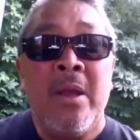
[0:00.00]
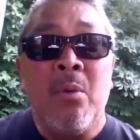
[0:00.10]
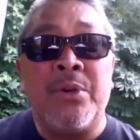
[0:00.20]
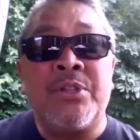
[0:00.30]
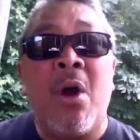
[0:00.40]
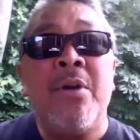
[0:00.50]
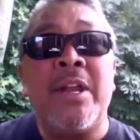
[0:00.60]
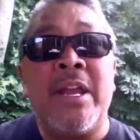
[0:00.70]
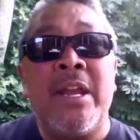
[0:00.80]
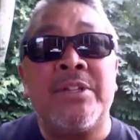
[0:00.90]
What's hard
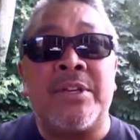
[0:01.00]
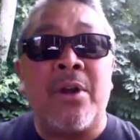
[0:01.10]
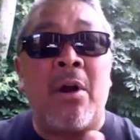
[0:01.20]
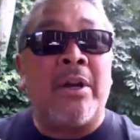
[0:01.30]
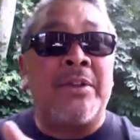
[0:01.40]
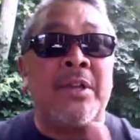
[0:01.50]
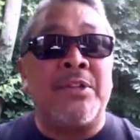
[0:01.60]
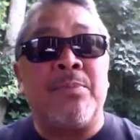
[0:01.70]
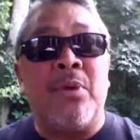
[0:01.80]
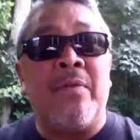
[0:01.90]
to hit is a target
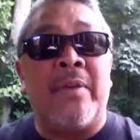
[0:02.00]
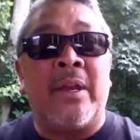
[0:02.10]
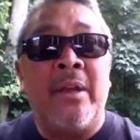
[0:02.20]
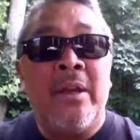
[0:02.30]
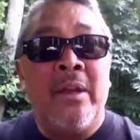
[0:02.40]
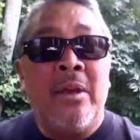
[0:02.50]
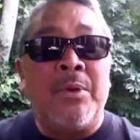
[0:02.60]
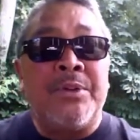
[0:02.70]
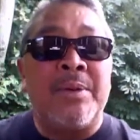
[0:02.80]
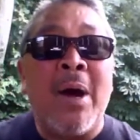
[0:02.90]
that's moving.
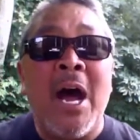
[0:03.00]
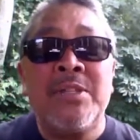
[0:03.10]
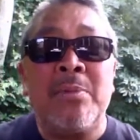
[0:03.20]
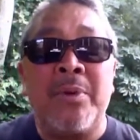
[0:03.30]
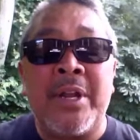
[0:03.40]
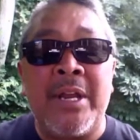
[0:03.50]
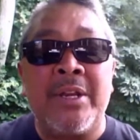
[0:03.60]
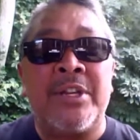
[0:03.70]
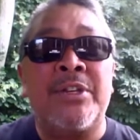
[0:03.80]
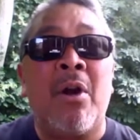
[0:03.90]
What's impossible to
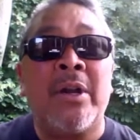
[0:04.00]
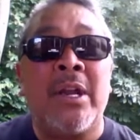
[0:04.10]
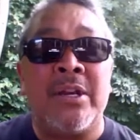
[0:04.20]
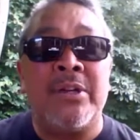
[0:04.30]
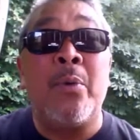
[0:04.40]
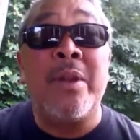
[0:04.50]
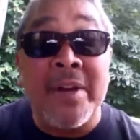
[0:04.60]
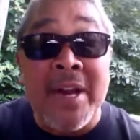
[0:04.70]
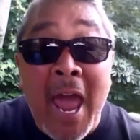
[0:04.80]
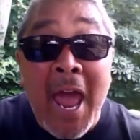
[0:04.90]
hit is a target you don't
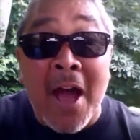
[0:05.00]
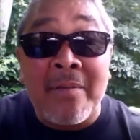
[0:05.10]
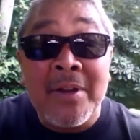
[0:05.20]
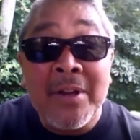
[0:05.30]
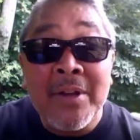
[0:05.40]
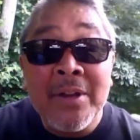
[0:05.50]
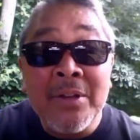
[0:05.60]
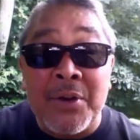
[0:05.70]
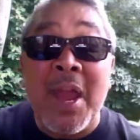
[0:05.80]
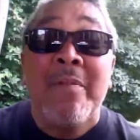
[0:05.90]
even have.
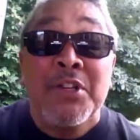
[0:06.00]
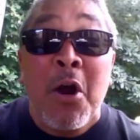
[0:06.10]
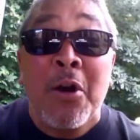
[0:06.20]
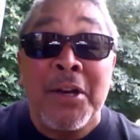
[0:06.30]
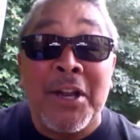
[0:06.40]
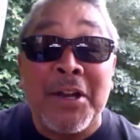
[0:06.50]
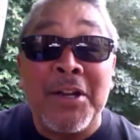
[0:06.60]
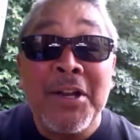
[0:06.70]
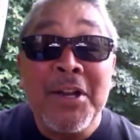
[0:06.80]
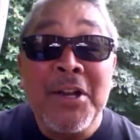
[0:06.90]
Do you have a target?
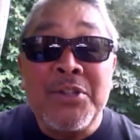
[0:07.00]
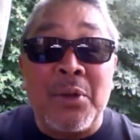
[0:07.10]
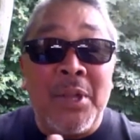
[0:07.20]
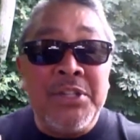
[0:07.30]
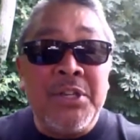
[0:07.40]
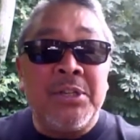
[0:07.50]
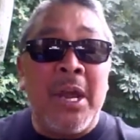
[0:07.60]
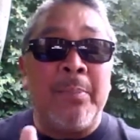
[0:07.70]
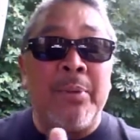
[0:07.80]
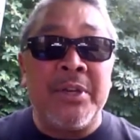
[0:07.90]
So let's just
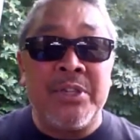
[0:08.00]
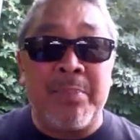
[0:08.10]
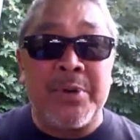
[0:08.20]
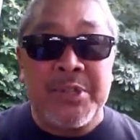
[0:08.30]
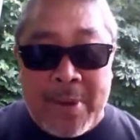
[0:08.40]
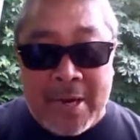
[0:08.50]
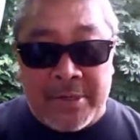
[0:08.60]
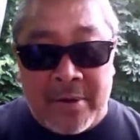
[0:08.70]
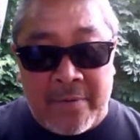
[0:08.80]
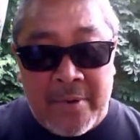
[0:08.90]
kind of put things in
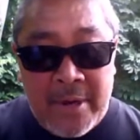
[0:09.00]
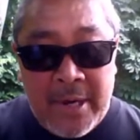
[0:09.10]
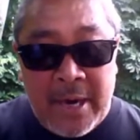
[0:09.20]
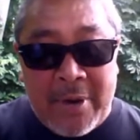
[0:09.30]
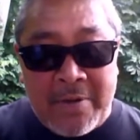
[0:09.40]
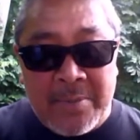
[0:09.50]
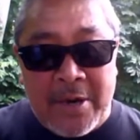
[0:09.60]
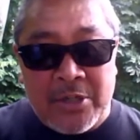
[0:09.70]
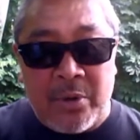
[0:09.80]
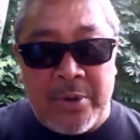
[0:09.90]
perspective, and we have to
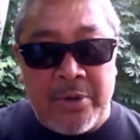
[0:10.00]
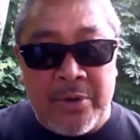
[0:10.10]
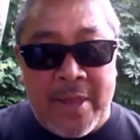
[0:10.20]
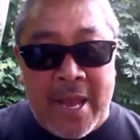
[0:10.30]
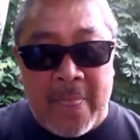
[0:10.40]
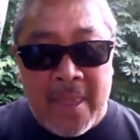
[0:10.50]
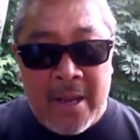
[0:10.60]
make sure we do that.